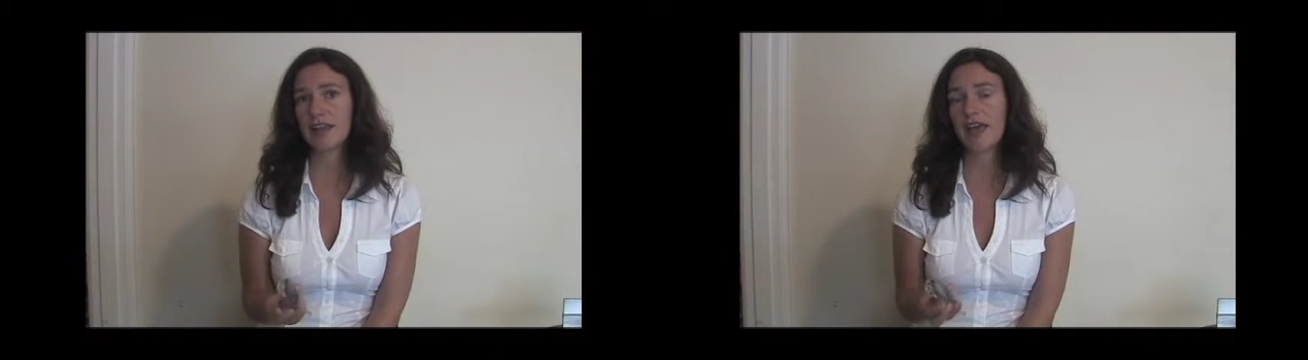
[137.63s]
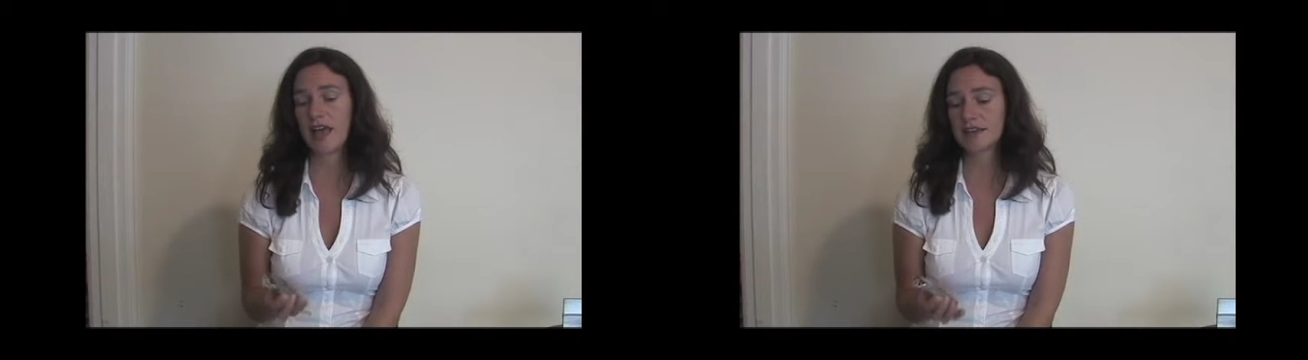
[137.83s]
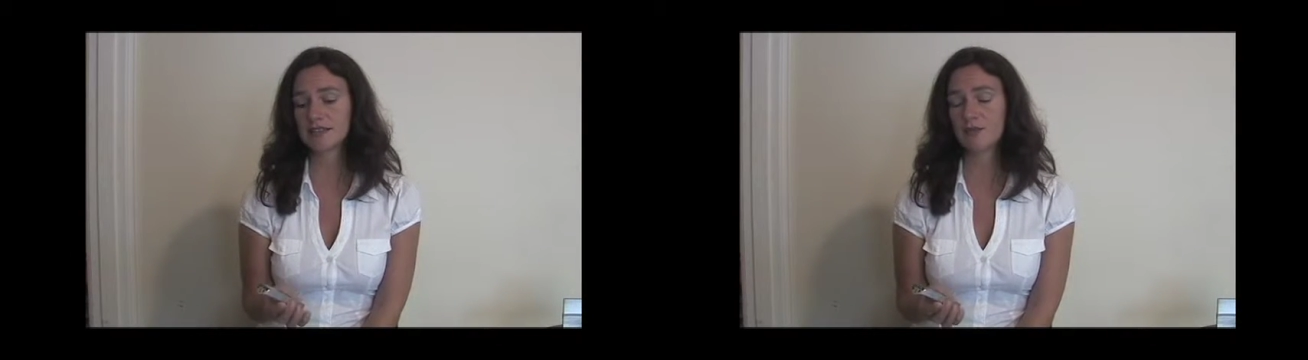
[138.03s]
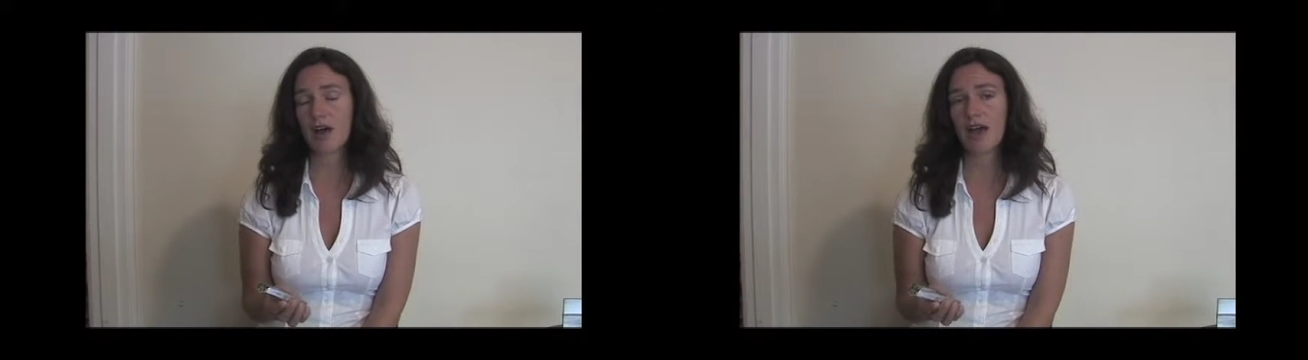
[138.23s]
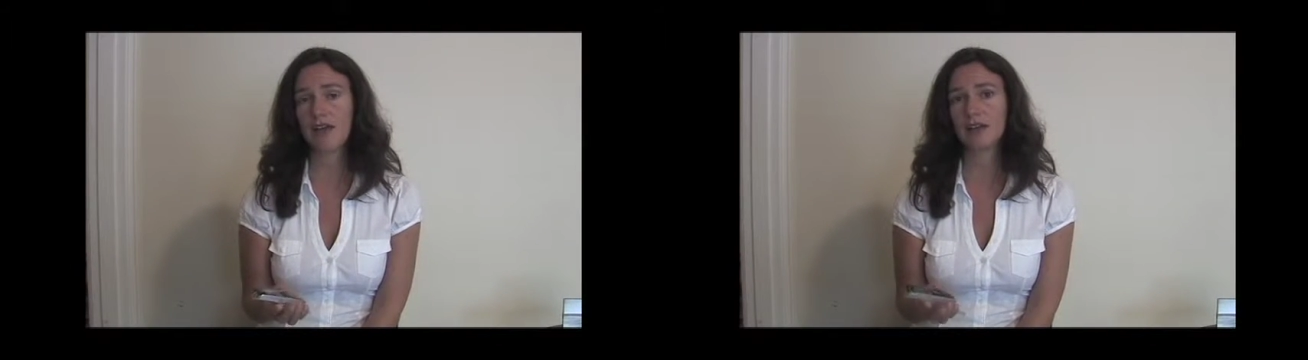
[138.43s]
and I ask
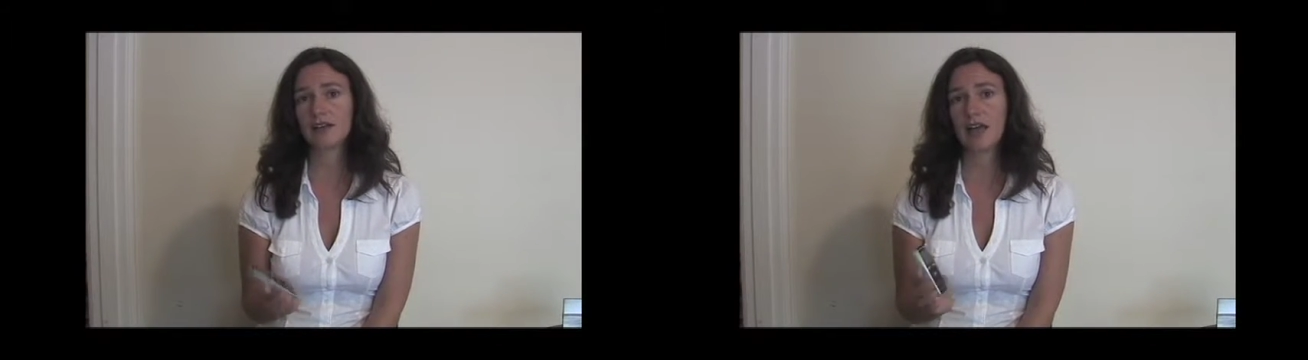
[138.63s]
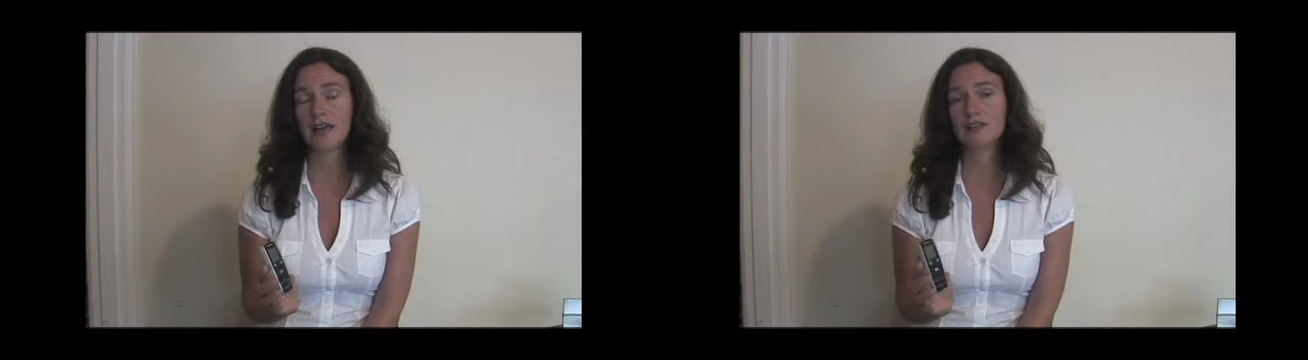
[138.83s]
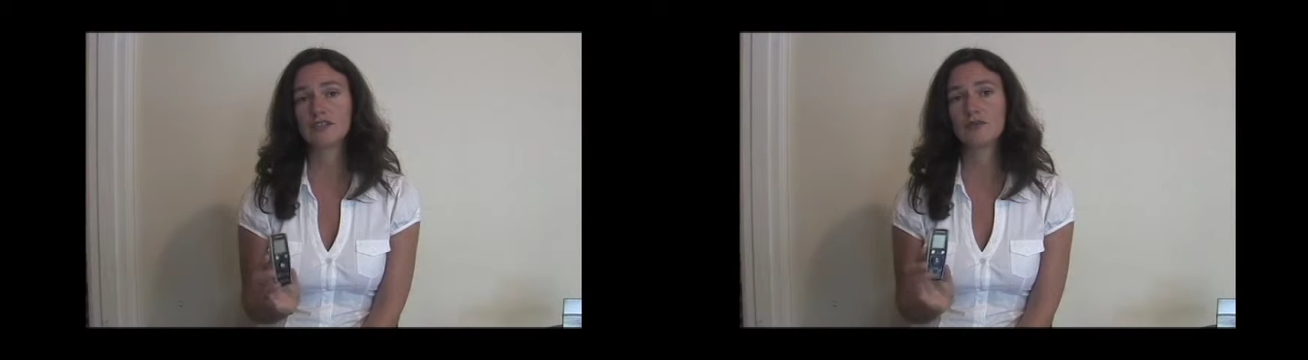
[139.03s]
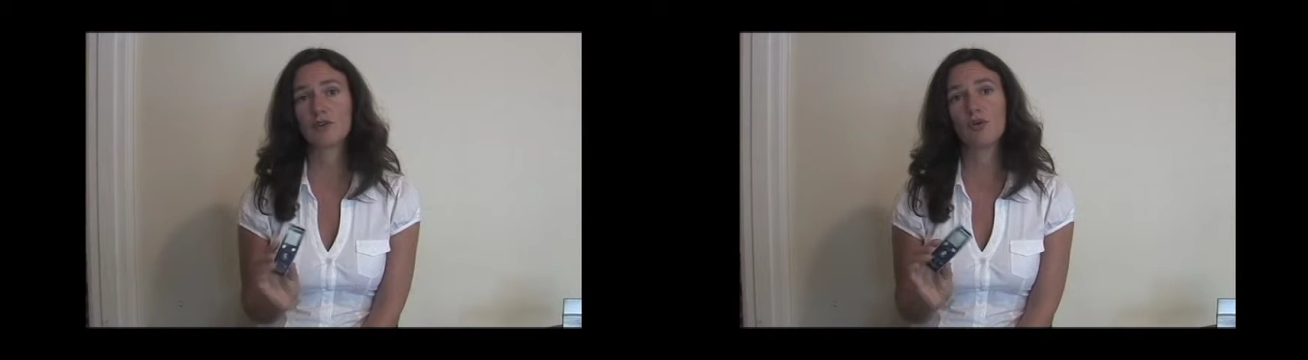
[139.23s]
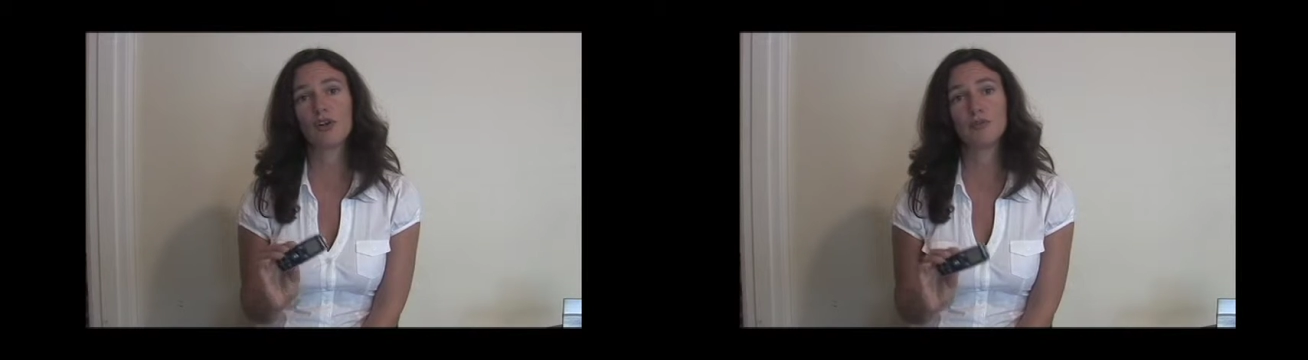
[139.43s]
my clients to
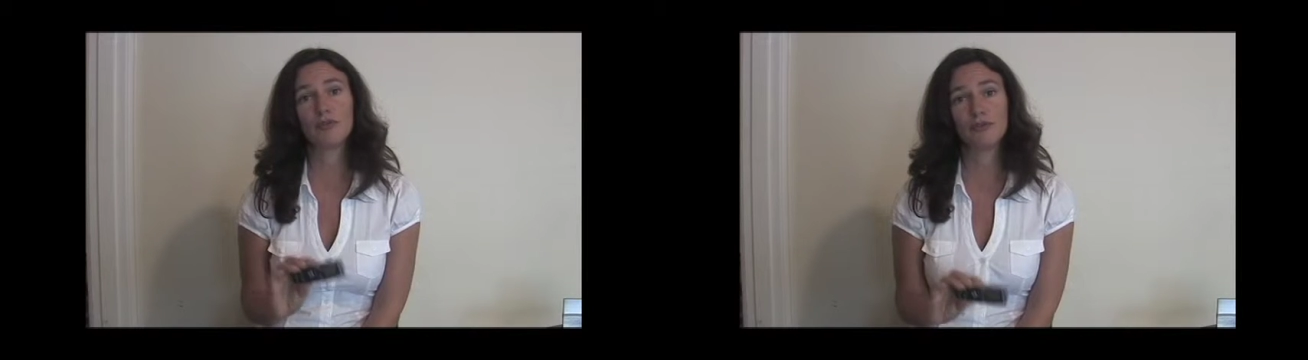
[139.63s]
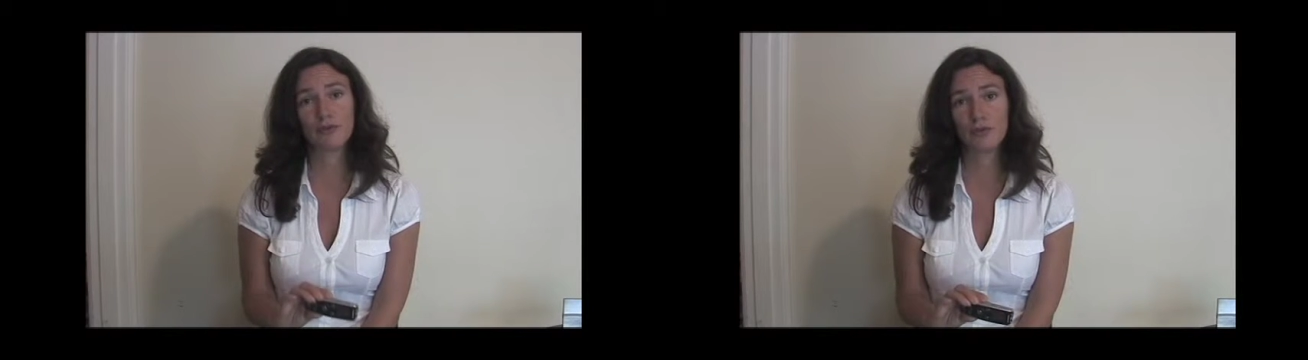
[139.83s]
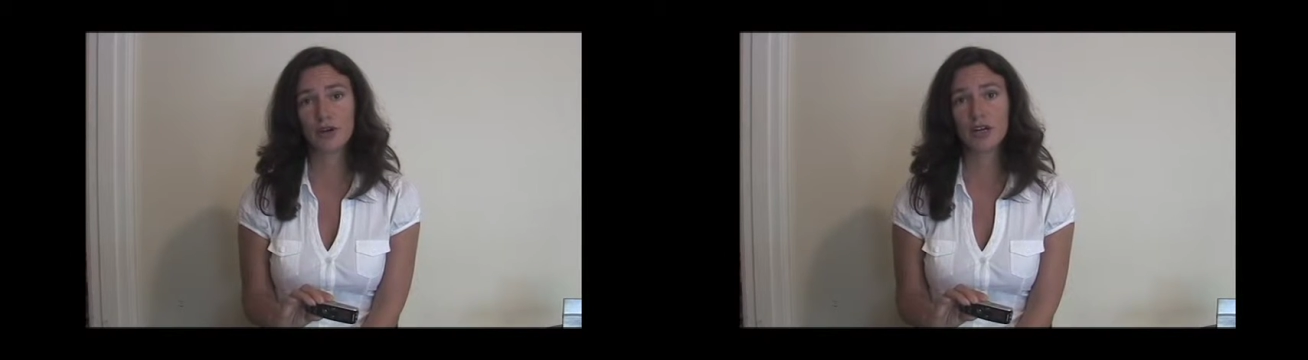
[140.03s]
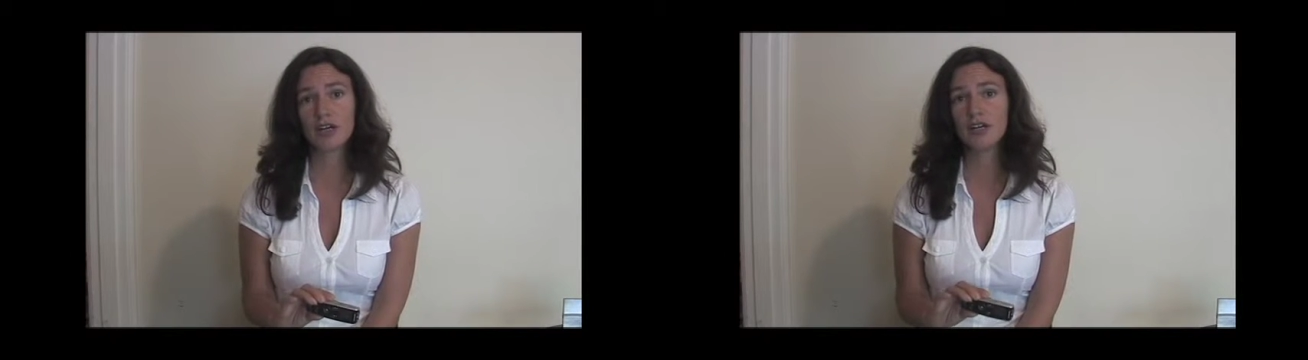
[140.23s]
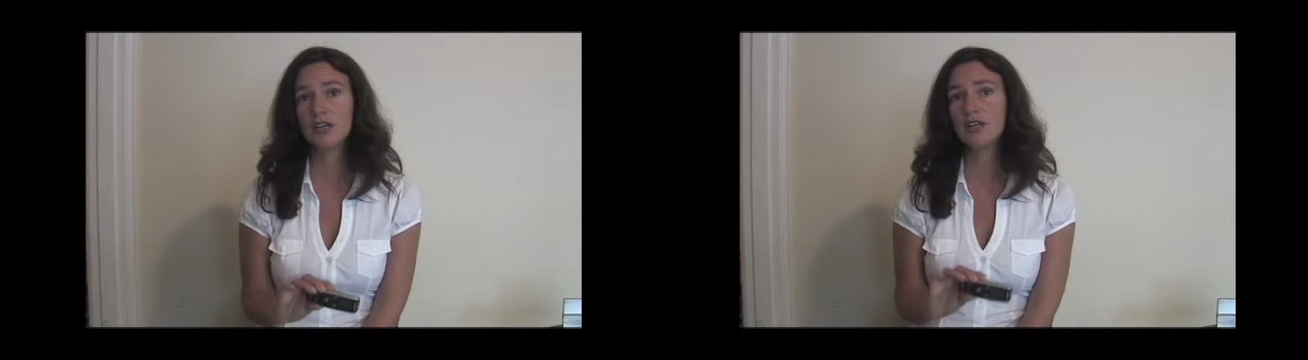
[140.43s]
record before